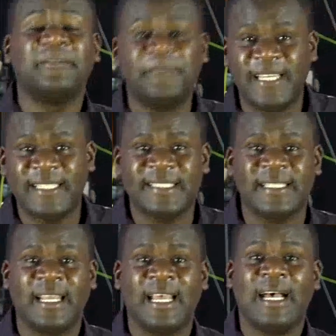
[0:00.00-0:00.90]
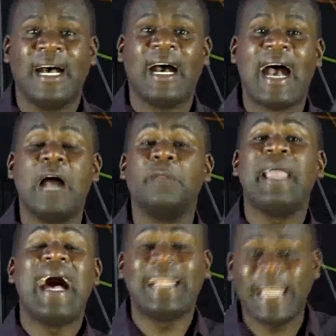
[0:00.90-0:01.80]
I'll face, I'll
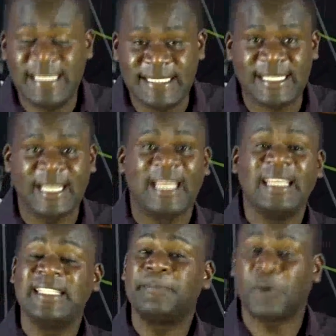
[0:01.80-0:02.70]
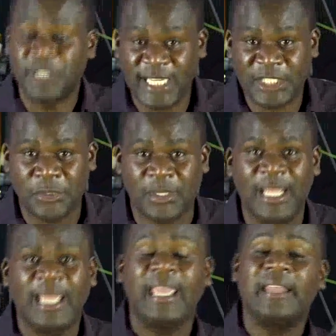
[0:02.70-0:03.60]
be under his protection.
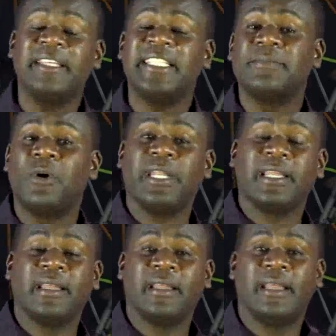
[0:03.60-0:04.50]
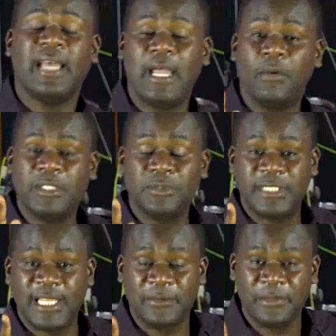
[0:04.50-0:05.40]
And this morning, I want to
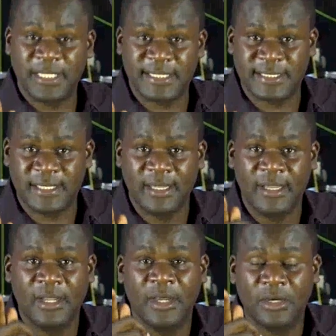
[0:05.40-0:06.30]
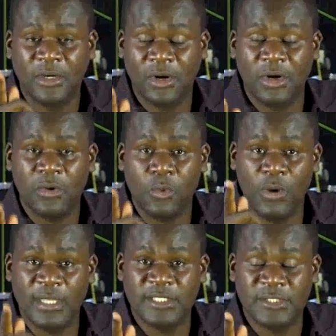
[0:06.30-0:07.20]
tell you this. God
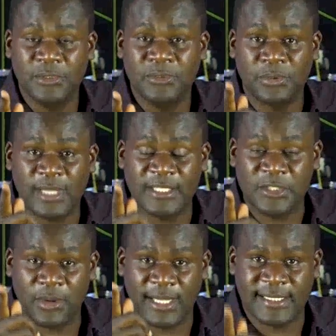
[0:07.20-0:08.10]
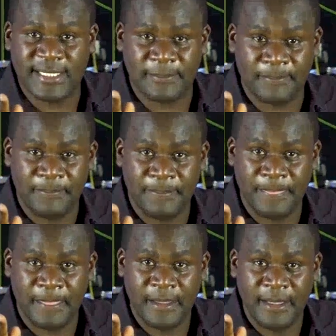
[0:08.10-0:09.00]
wants you to run towards him.
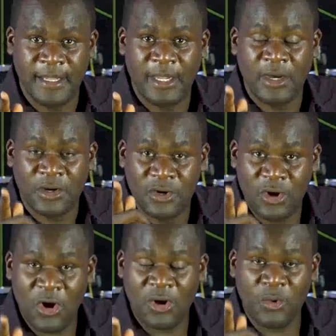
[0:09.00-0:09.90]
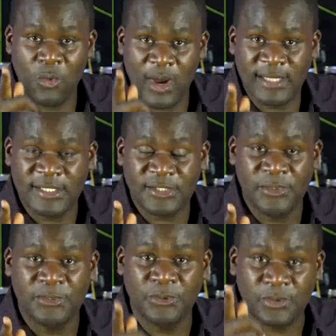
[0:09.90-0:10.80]
God wants
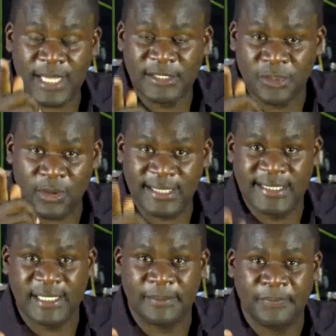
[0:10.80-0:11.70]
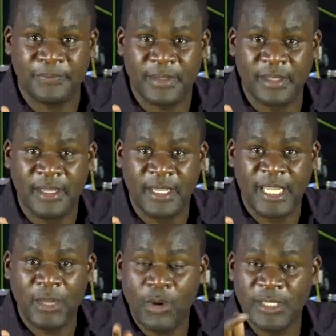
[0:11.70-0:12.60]
you to run towards him.
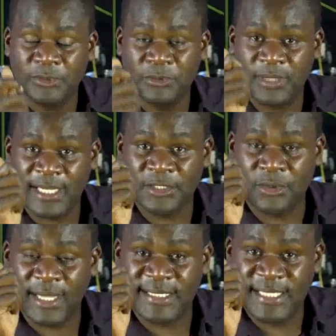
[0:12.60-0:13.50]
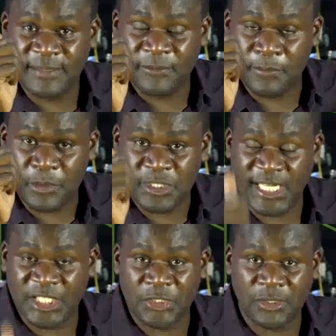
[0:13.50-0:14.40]
He wants you to run towards him for
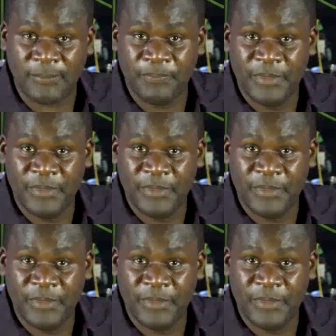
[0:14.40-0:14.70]
protection.